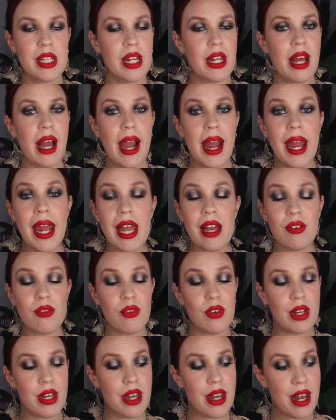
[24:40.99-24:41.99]
And I
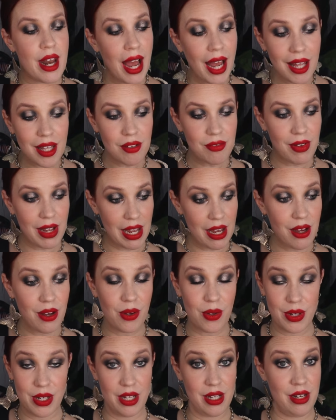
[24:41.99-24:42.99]
have not found